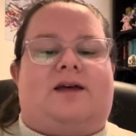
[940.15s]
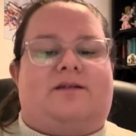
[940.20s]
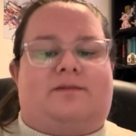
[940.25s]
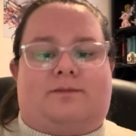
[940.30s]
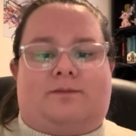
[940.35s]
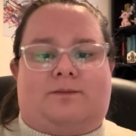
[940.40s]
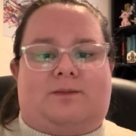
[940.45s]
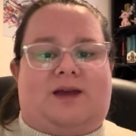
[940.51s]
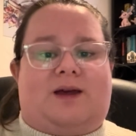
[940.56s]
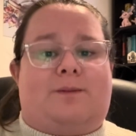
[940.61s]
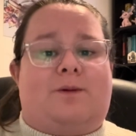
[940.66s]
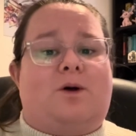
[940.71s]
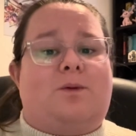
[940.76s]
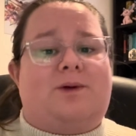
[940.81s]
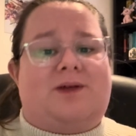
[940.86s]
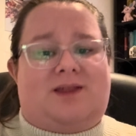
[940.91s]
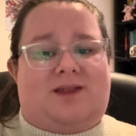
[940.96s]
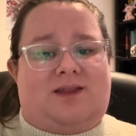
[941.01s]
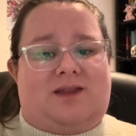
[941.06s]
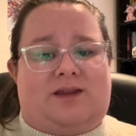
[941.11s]
And yeah, I'm
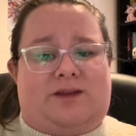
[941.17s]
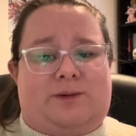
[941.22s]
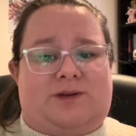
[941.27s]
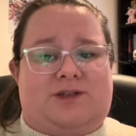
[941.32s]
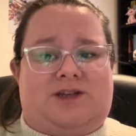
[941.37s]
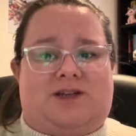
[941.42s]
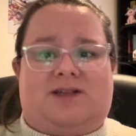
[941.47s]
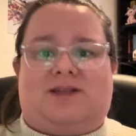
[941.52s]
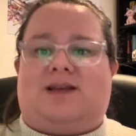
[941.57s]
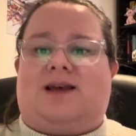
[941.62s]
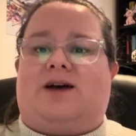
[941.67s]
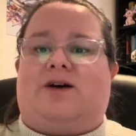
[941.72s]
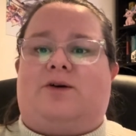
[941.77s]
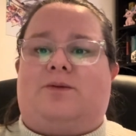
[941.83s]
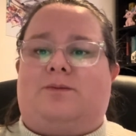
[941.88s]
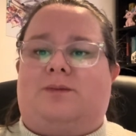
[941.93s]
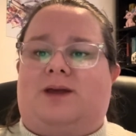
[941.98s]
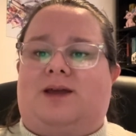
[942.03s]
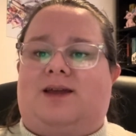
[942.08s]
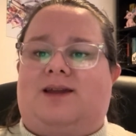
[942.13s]
hoping that this will just
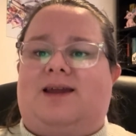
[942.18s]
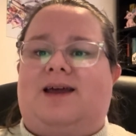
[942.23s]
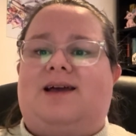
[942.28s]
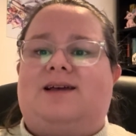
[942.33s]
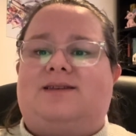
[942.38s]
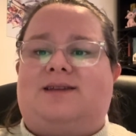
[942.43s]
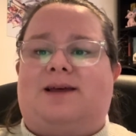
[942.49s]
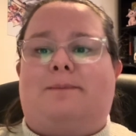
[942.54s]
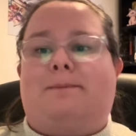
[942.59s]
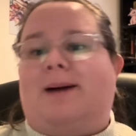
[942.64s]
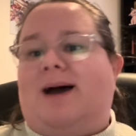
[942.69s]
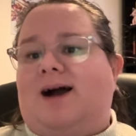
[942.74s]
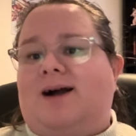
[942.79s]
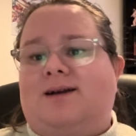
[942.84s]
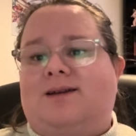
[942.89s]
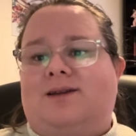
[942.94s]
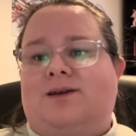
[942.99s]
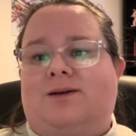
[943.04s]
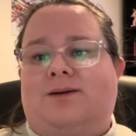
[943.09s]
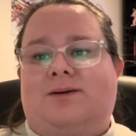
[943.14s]
help me take a step
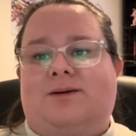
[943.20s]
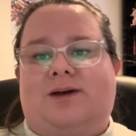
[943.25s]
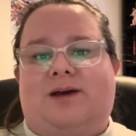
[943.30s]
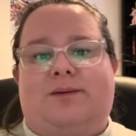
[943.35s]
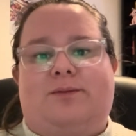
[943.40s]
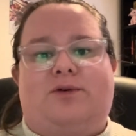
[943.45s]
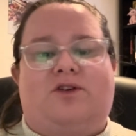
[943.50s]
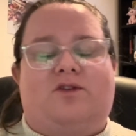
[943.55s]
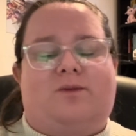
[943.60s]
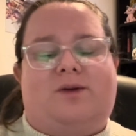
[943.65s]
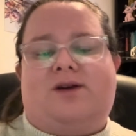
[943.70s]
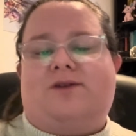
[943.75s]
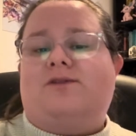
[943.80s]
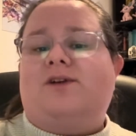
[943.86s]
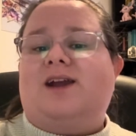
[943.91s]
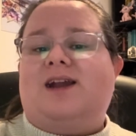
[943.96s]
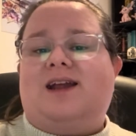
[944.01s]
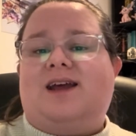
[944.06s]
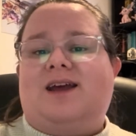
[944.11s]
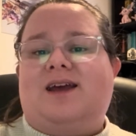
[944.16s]
back to improve my
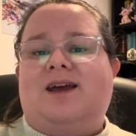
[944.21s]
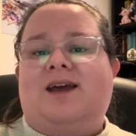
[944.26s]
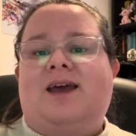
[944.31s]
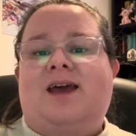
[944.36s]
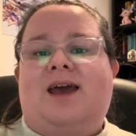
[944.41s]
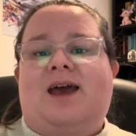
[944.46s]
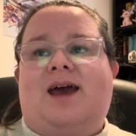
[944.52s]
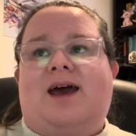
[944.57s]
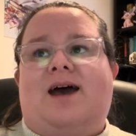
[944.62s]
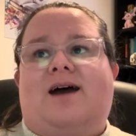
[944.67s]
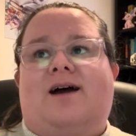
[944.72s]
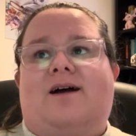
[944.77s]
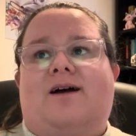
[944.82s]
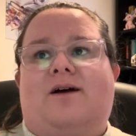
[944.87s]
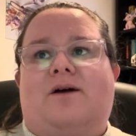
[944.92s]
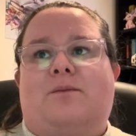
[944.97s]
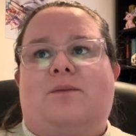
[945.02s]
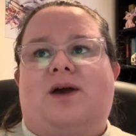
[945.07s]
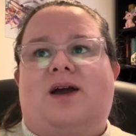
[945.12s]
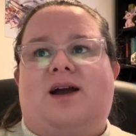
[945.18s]
reading,
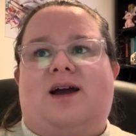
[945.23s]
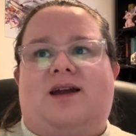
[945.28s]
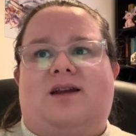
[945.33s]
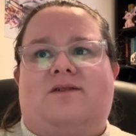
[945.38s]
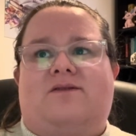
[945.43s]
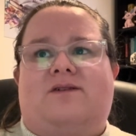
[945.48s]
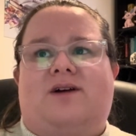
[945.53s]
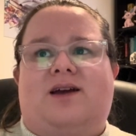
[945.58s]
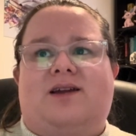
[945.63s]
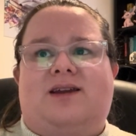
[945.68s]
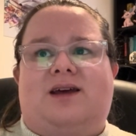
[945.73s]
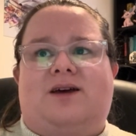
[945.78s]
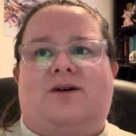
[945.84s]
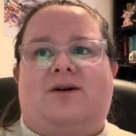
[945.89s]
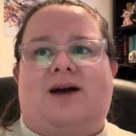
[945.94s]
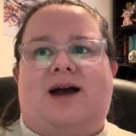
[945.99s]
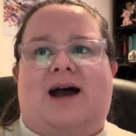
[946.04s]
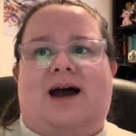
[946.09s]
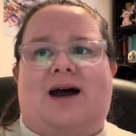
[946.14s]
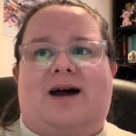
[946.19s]
and kind of find
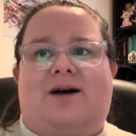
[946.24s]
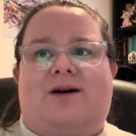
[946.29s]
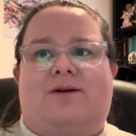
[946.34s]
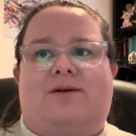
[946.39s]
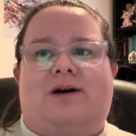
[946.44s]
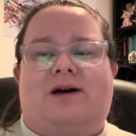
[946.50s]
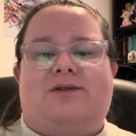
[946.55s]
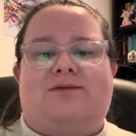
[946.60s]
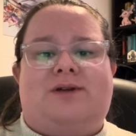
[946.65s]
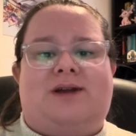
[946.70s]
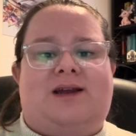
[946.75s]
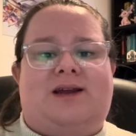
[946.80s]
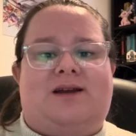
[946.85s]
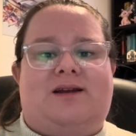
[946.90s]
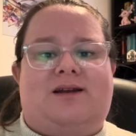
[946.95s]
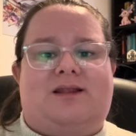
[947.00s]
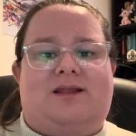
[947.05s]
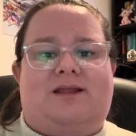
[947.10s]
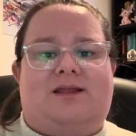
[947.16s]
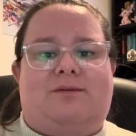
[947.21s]
out how I read
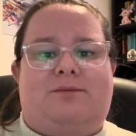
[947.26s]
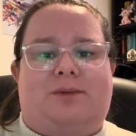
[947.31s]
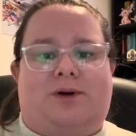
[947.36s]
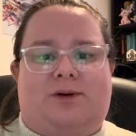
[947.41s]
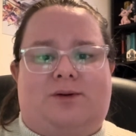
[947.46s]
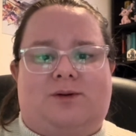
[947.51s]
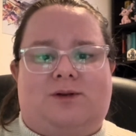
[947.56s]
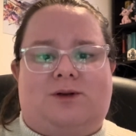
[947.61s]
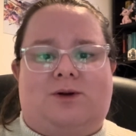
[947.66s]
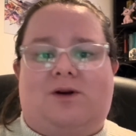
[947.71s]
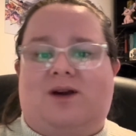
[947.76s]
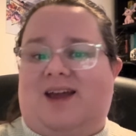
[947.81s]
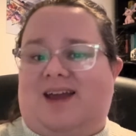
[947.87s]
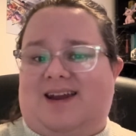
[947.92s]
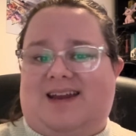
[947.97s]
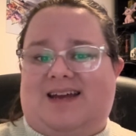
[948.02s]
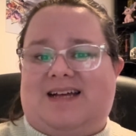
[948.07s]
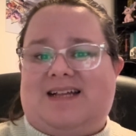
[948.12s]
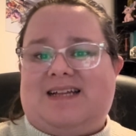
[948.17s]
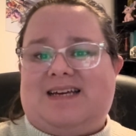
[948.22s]
the most
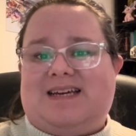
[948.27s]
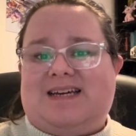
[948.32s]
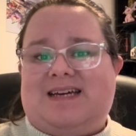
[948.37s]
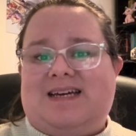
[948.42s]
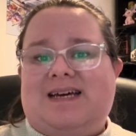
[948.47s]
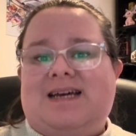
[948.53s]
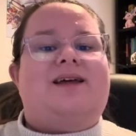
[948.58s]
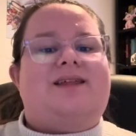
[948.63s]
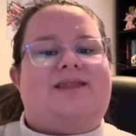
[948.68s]
organically.